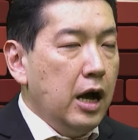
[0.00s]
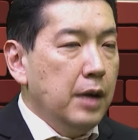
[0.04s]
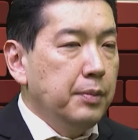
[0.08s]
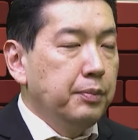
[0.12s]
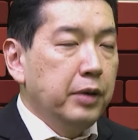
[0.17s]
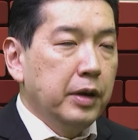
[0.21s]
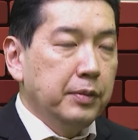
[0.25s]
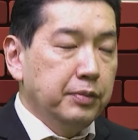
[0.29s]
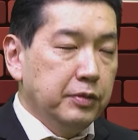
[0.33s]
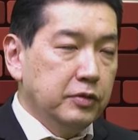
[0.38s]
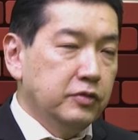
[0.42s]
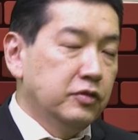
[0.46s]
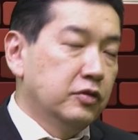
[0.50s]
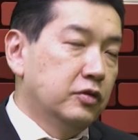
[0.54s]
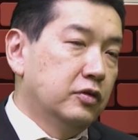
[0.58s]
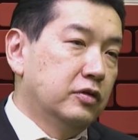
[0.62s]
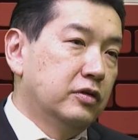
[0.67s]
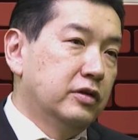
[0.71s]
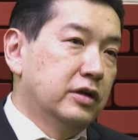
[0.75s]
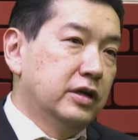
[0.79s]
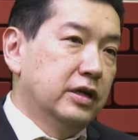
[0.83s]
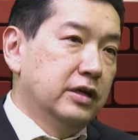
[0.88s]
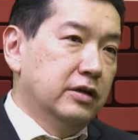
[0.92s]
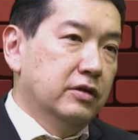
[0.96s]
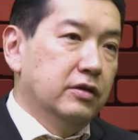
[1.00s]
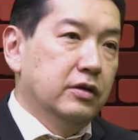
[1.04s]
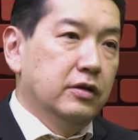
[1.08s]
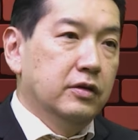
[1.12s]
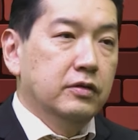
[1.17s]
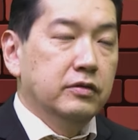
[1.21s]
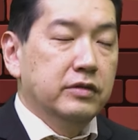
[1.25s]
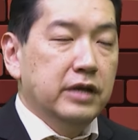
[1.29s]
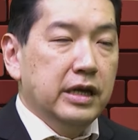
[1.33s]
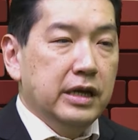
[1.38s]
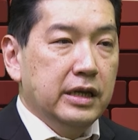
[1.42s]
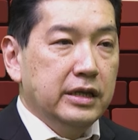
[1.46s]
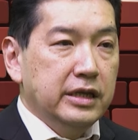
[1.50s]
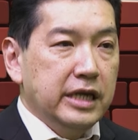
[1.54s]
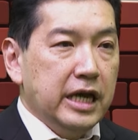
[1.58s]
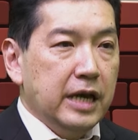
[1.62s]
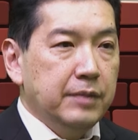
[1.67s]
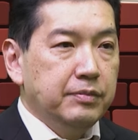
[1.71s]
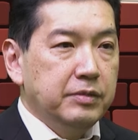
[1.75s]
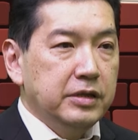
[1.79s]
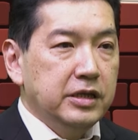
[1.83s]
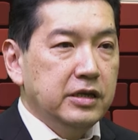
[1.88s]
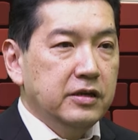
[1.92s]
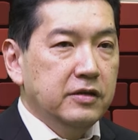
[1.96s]
preparatory, you know, the
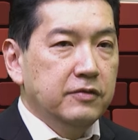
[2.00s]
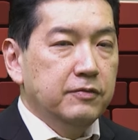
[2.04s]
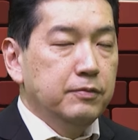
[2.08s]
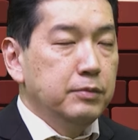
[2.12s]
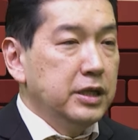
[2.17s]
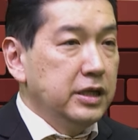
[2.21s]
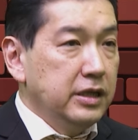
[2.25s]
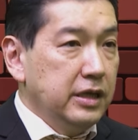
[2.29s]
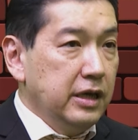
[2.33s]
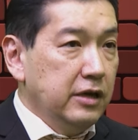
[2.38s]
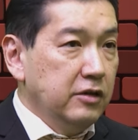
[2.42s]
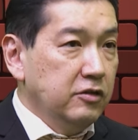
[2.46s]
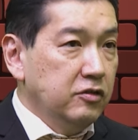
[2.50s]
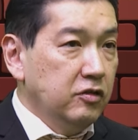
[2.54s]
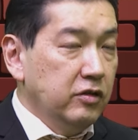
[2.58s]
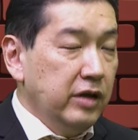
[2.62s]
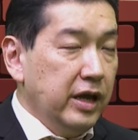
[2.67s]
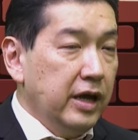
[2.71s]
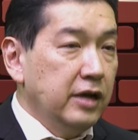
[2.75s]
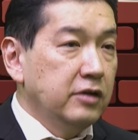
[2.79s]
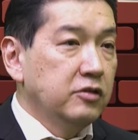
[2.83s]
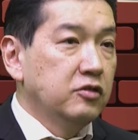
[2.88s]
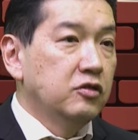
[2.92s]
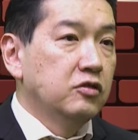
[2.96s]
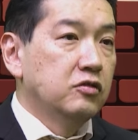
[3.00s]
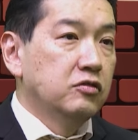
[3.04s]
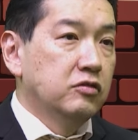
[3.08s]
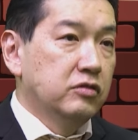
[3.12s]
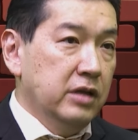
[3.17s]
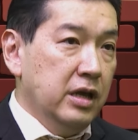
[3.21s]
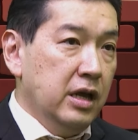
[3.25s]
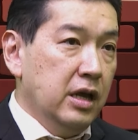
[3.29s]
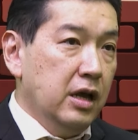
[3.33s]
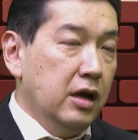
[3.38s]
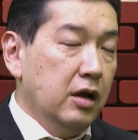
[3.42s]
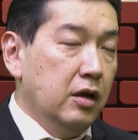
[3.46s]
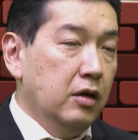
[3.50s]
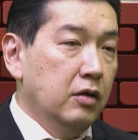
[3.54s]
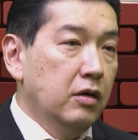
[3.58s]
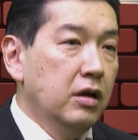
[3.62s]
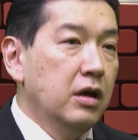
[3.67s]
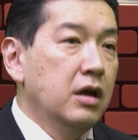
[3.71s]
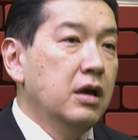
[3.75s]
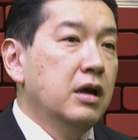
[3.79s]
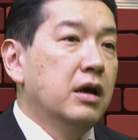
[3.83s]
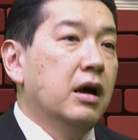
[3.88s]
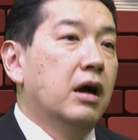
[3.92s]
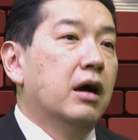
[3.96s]
adaptive mitigation actions now,
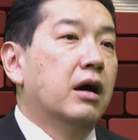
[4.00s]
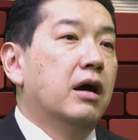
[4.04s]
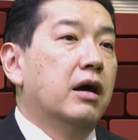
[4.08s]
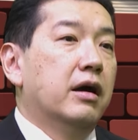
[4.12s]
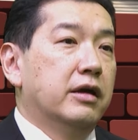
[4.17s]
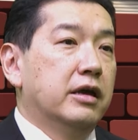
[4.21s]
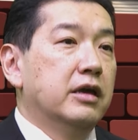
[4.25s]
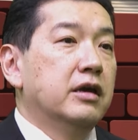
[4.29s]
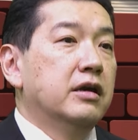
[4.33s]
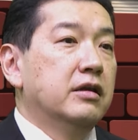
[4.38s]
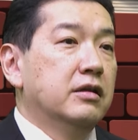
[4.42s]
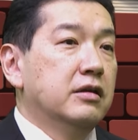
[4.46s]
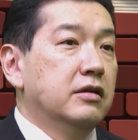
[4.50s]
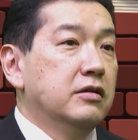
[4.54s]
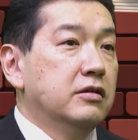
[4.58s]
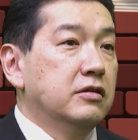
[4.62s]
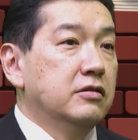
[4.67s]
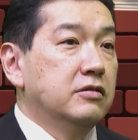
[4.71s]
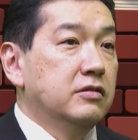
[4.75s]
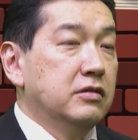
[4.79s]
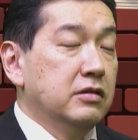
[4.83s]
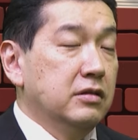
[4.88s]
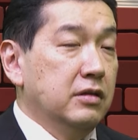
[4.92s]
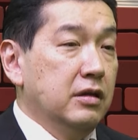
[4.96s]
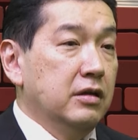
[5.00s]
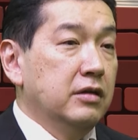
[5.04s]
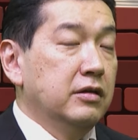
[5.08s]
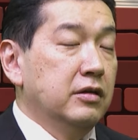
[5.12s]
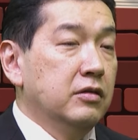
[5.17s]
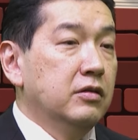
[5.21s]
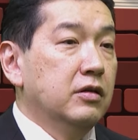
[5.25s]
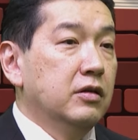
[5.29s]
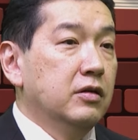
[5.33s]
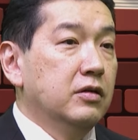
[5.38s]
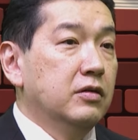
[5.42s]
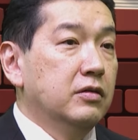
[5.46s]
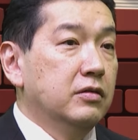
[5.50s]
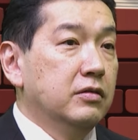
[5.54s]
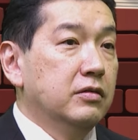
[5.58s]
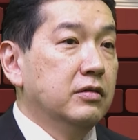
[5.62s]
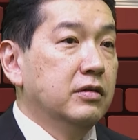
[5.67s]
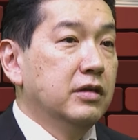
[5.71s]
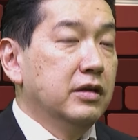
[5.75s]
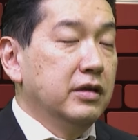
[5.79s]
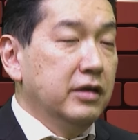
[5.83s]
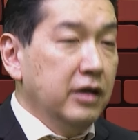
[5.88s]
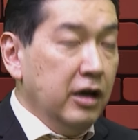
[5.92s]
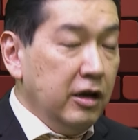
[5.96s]
it is, you know,
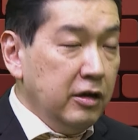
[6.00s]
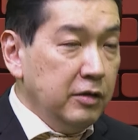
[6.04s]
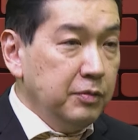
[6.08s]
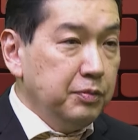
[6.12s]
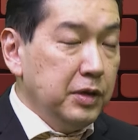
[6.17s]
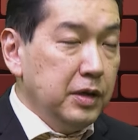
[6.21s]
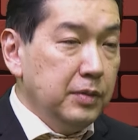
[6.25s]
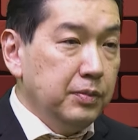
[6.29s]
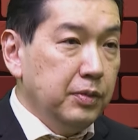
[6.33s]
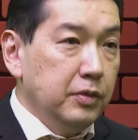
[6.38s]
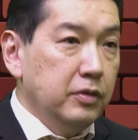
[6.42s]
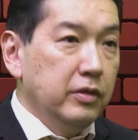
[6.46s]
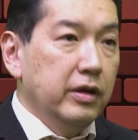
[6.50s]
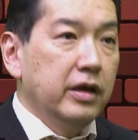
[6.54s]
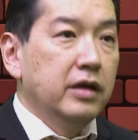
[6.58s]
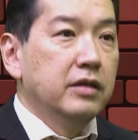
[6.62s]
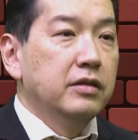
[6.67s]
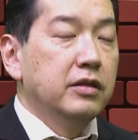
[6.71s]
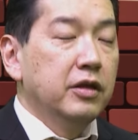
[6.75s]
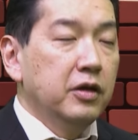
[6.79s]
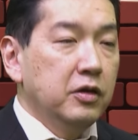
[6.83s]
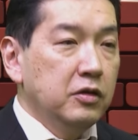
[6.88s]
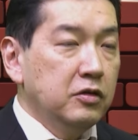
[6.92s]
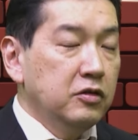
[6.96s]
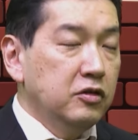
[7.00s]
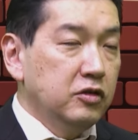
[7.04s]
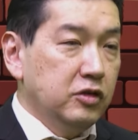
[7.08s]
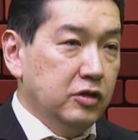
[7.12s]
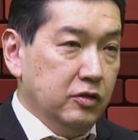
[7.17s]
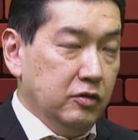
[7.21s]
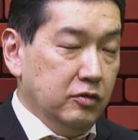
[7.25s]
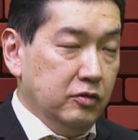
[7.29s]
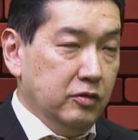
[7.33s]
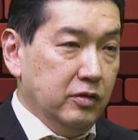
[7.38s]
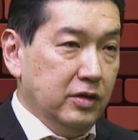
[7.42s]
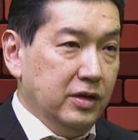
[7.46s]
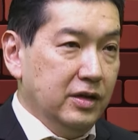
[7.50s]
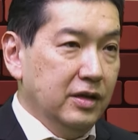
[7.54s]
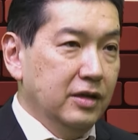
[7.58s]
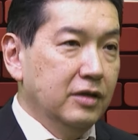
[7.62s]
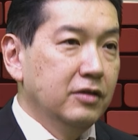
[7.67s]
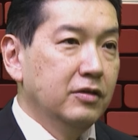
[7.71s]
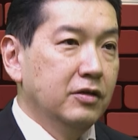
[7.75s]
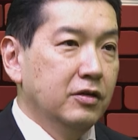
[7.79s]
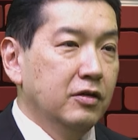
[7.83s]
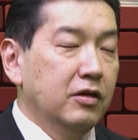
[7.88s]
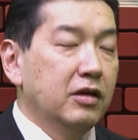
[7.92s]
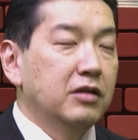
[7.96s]
the young people and their children,
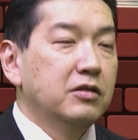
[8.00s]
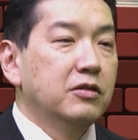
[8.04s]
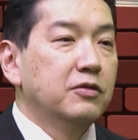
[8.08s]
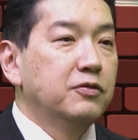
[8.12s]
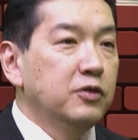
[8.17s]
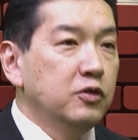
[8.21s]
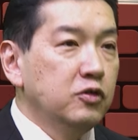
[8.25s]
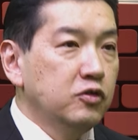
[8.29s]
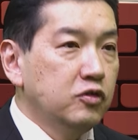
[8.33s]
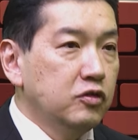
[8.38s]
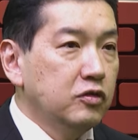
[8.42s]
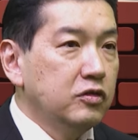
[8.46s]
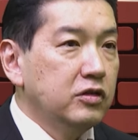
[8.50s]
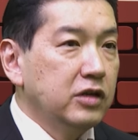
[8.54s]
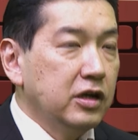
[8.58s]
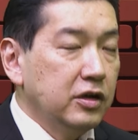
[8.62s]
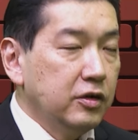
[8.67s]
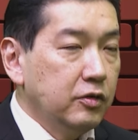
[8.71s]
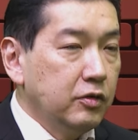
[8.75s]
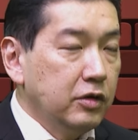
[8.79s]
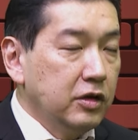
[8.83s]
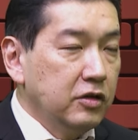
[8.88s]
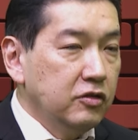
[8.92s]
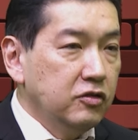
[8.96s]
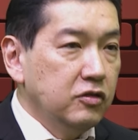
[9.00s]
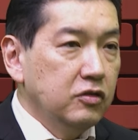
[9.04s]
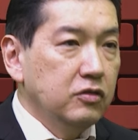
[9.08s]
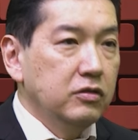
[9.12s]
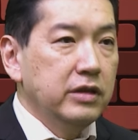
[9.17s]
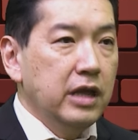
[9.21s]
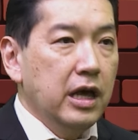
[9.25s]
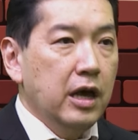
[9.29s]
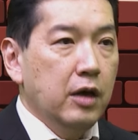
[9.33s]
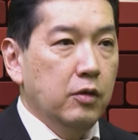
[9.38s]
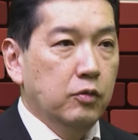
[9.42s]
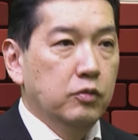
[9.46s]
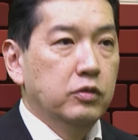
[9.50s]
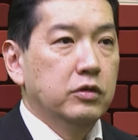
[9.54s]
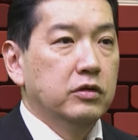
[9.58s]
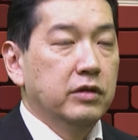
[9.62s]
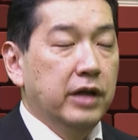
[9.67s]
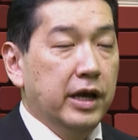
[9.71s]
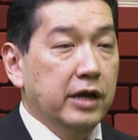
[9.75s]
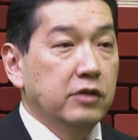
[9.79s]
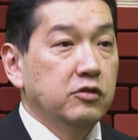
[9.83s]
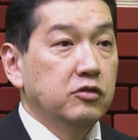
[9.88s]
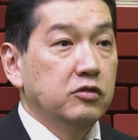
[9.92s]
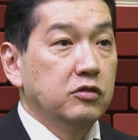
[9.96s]
you know, and the future generation that
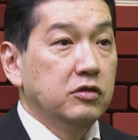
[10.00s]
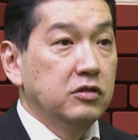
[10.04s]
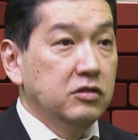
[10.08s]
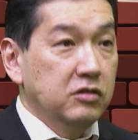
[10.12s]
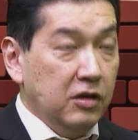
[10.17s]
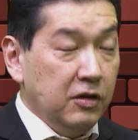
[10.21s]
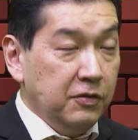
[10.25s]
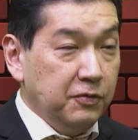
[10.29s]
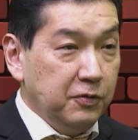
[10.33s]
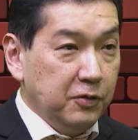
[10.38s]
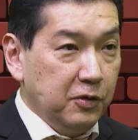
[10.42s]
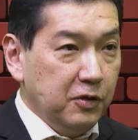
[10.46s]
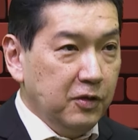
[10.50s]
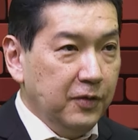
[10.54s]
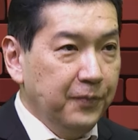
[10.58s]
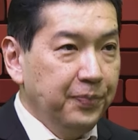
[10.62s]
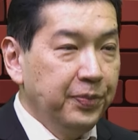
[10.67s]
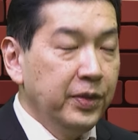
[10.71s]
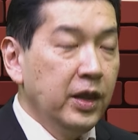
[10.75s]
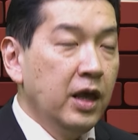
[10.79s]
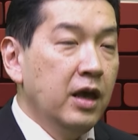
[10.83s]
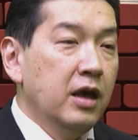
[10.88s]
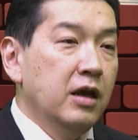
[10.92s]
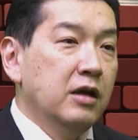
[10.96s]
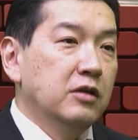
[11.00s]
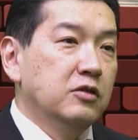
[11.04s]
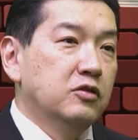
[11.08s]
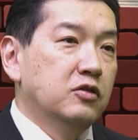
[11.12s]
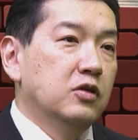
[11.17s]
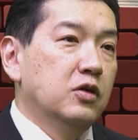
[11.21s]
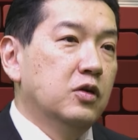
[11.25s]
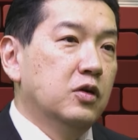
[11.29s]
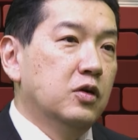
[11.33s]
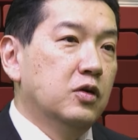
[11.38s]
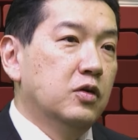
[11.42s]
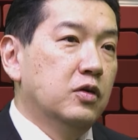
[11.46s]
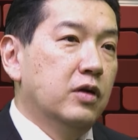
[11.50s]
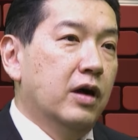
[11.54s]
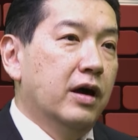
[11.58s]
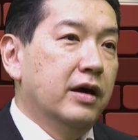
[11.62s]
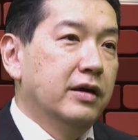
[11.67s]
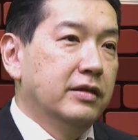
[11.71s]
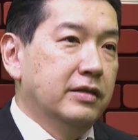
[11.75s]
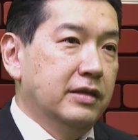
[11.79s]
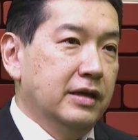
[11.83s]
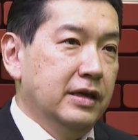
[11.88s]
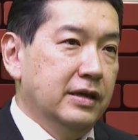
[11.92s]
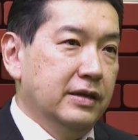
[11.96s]
will actually suffer. So
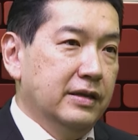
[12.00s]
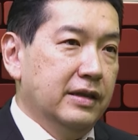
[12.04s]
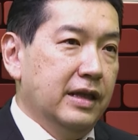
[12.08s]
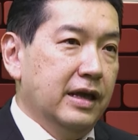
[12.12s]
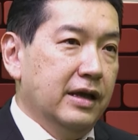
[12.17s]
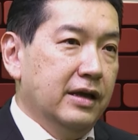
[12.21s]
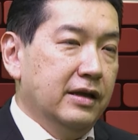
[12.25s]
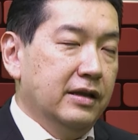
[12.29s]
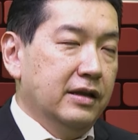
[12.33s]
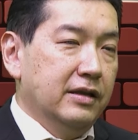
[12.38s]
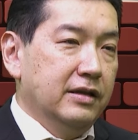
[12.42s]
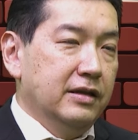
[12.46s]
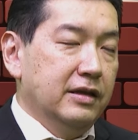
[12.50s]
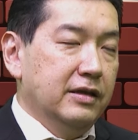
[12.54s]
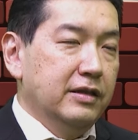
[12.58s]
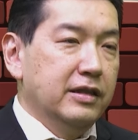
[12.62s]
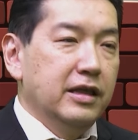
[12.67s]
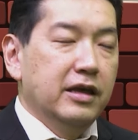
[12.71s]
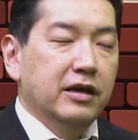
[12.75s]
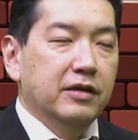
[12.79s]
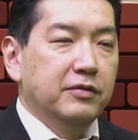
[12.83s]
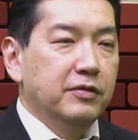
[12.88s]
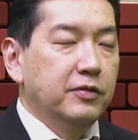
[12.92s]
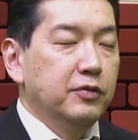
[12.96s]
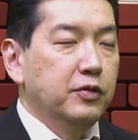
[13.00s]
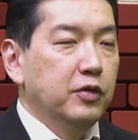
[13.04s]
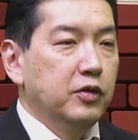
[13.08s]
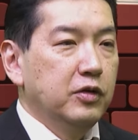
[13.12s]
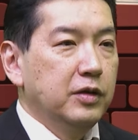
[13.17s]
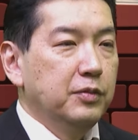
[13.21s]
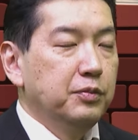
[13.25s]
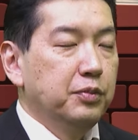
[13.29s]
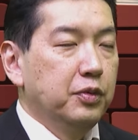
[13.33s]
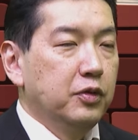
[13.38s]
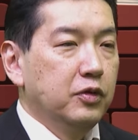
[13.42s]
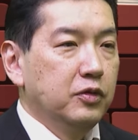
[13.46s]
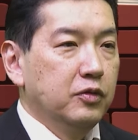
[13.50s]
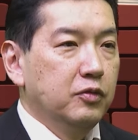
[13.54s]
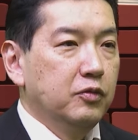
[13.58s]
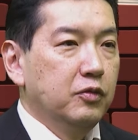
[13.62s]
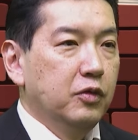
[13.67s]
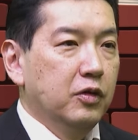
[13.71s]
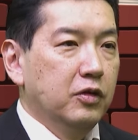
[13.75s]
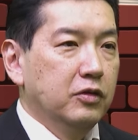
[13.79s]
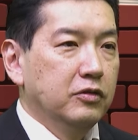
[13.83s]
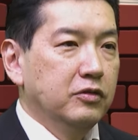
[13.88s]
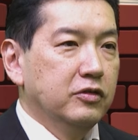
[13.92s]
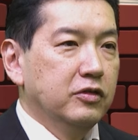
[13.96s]
I think that they have a very important
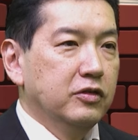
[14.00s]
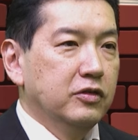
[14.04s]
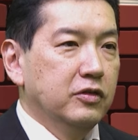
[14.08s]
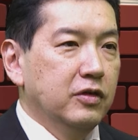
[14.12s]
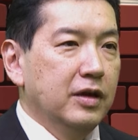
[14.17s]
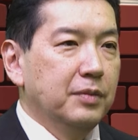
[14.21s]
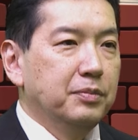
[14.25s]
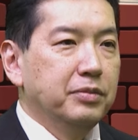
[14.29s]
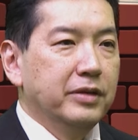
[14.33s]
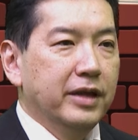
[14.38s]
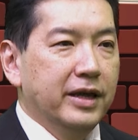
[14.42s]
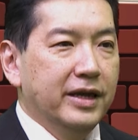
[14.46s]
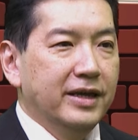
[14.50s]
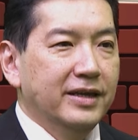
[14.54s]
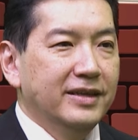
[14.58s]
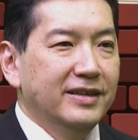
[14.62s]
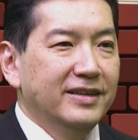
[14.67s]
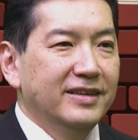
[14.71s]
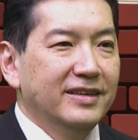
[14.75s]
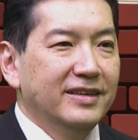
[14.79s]
role to play.